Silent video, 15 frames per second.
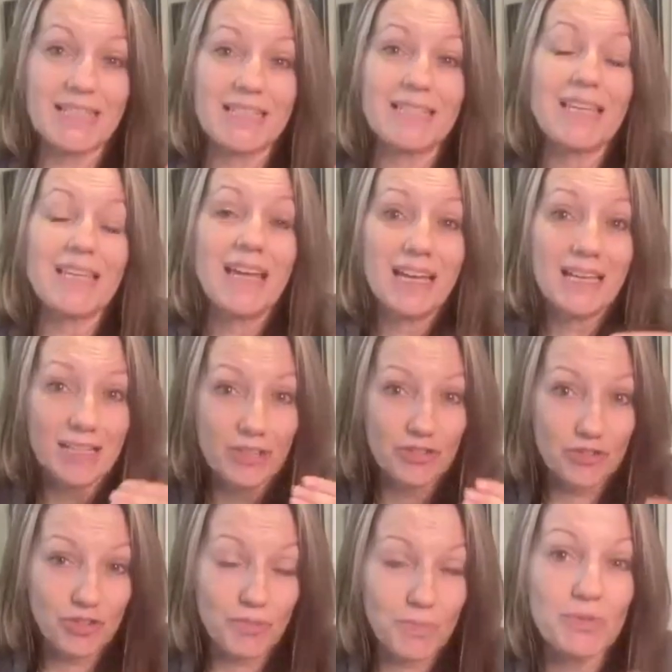this
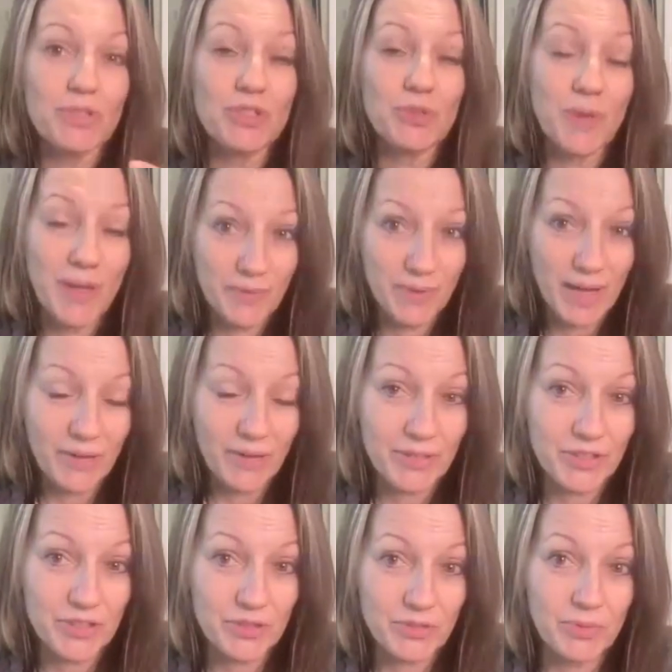contributes to other health
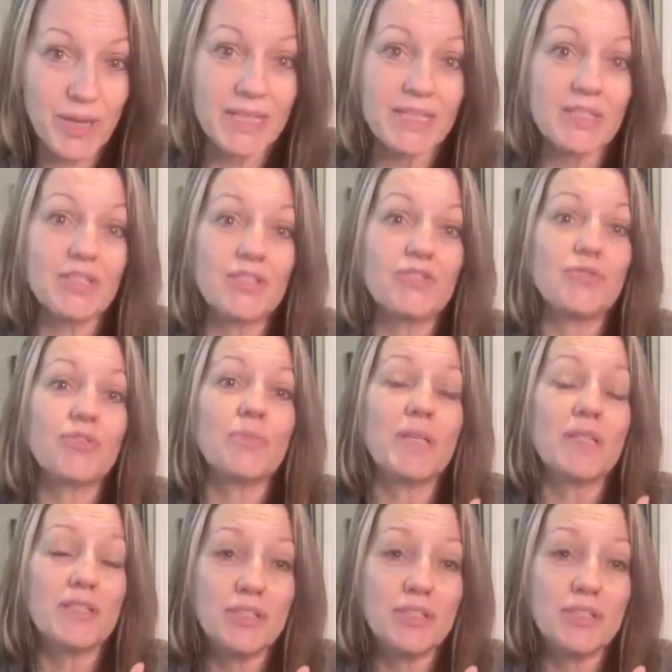issues, right? It's contributing to